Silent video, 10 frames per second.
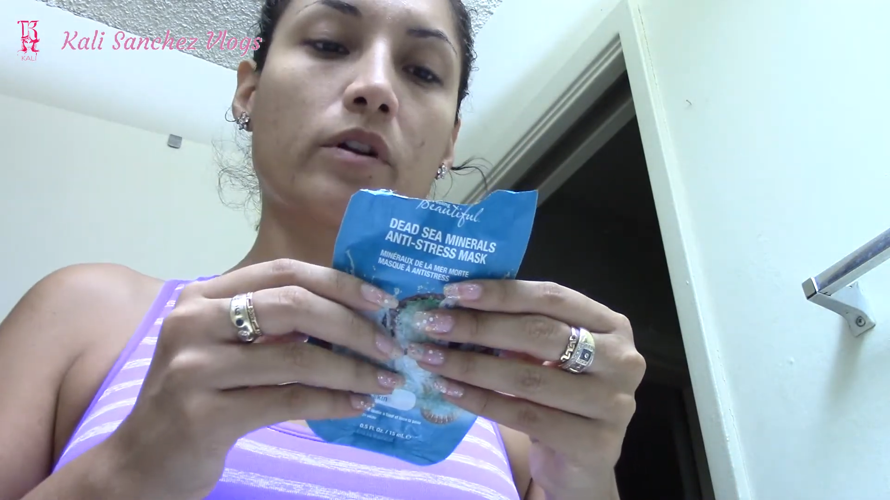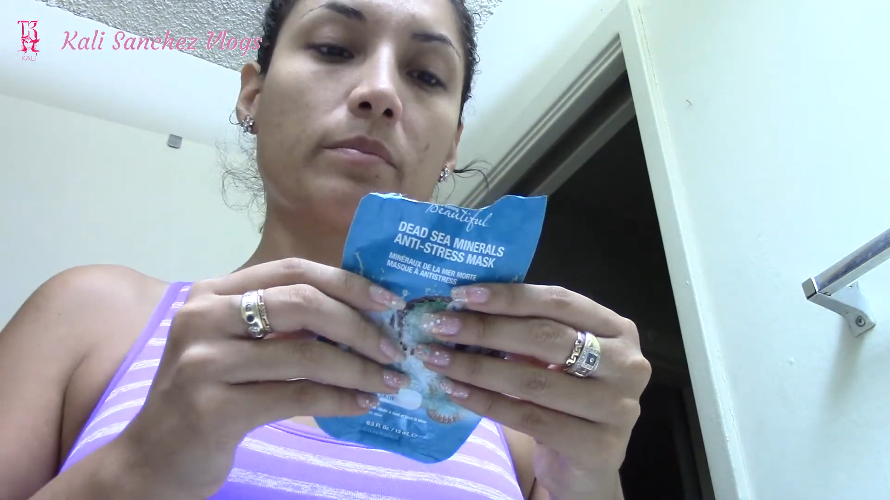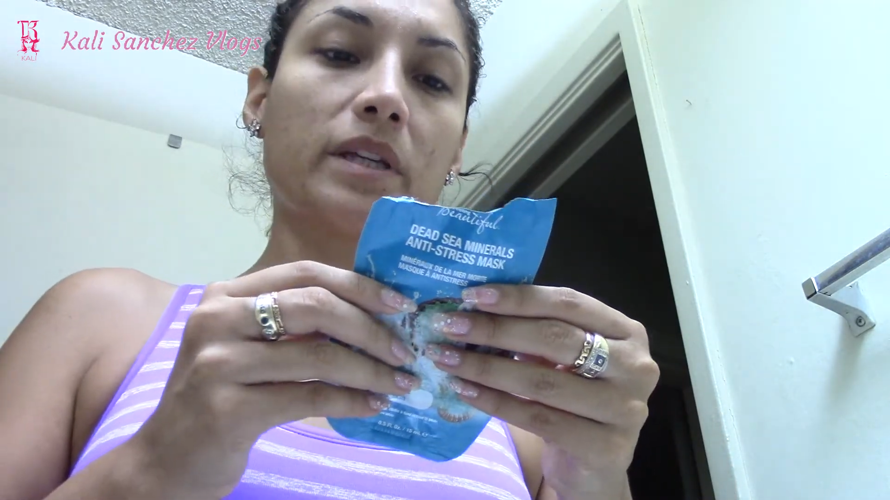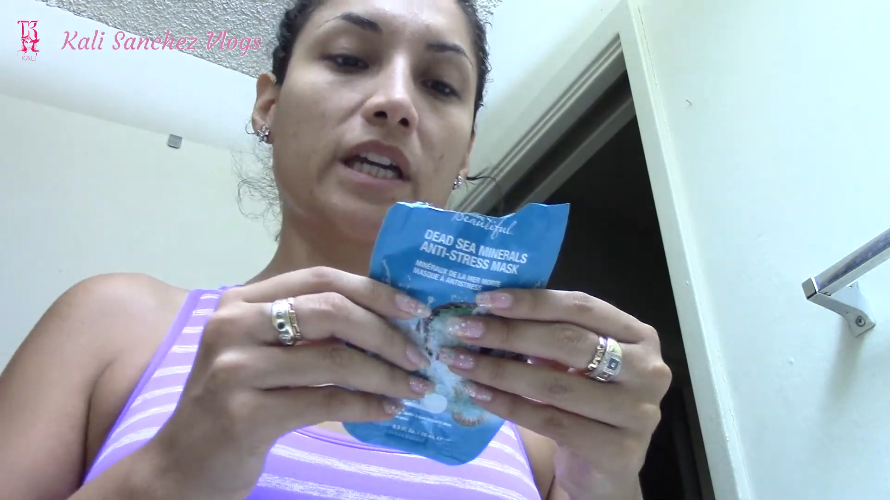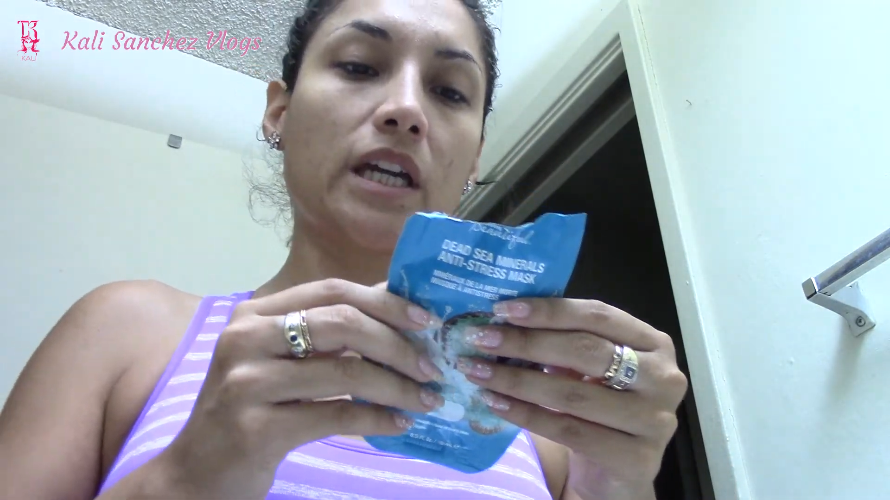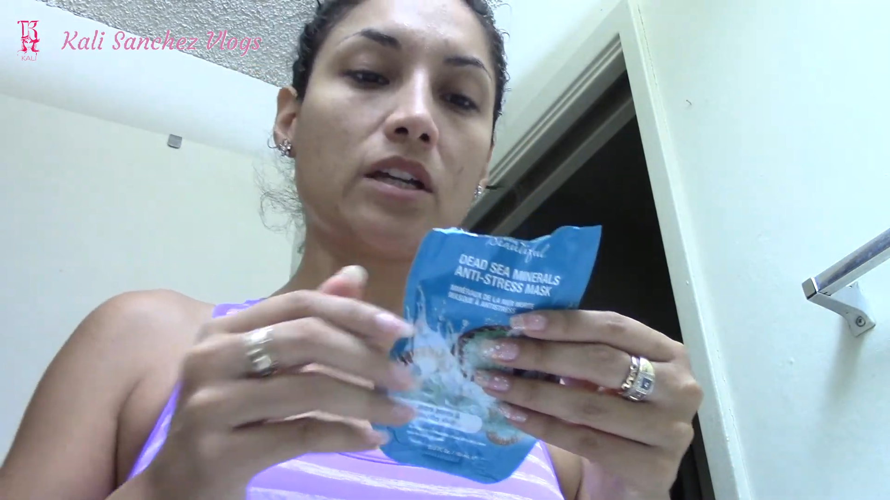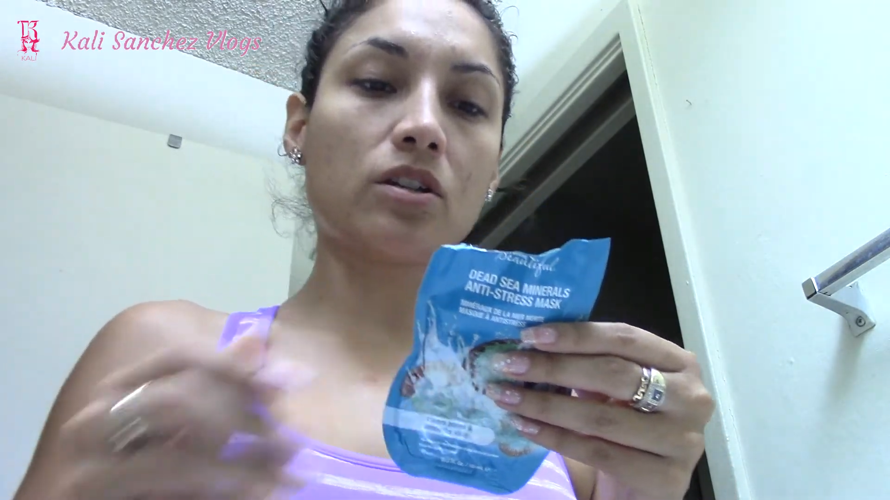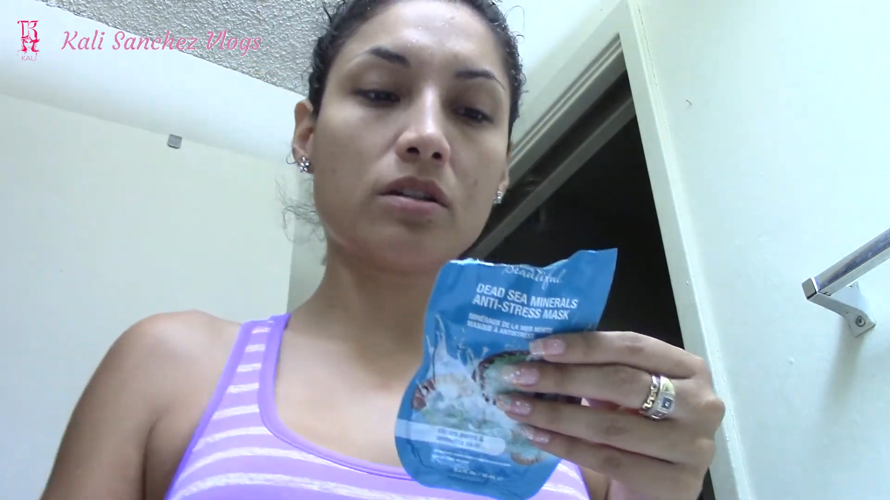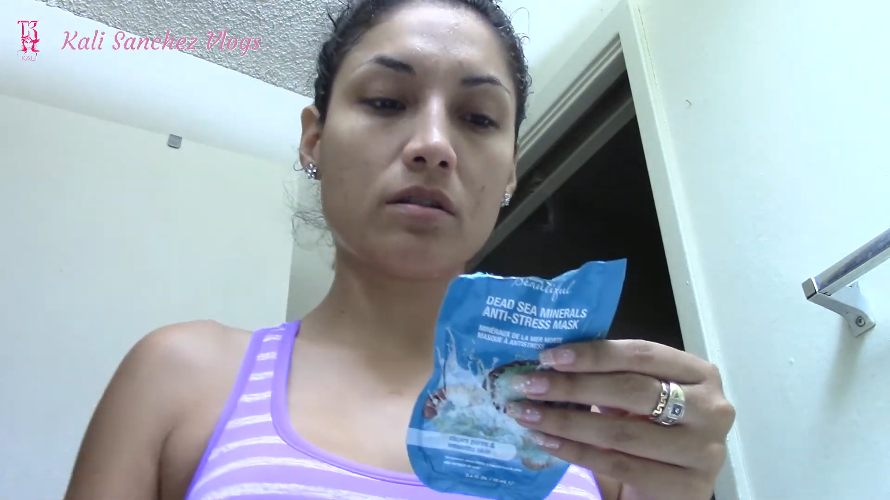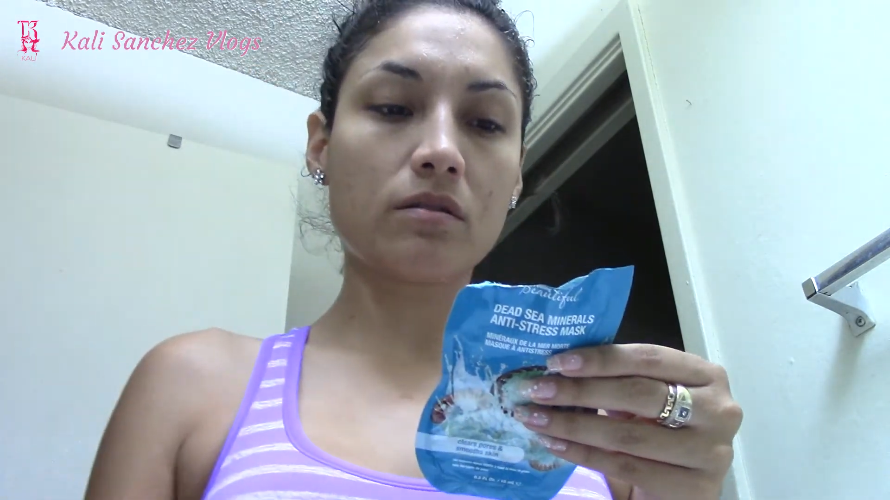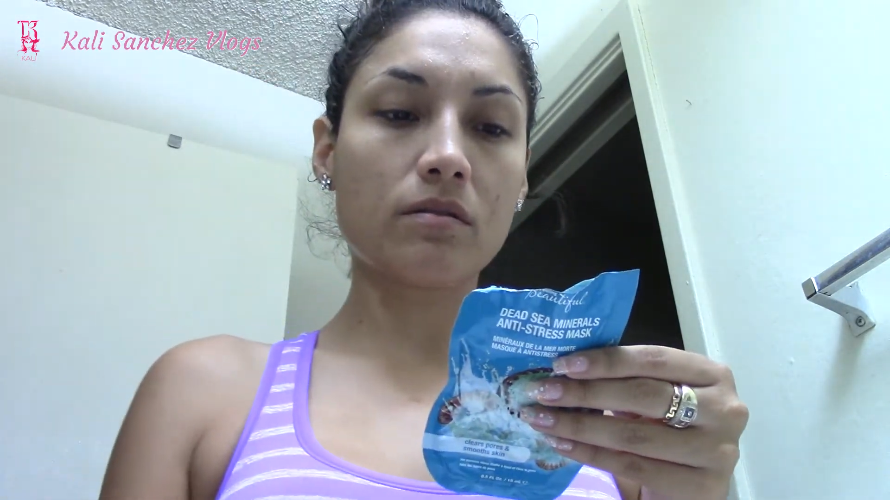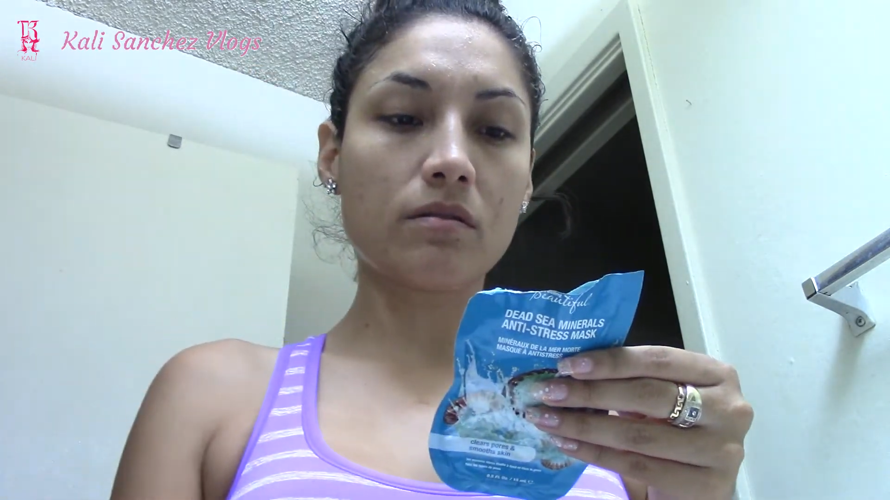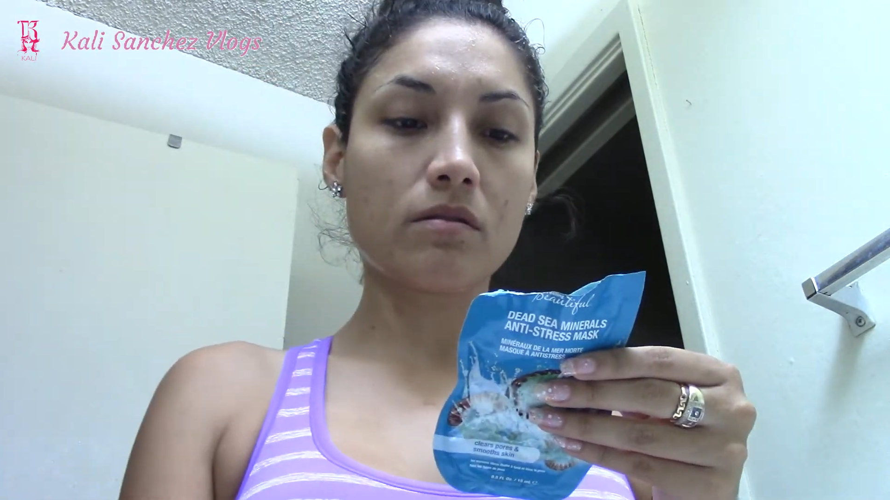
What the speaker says: applications.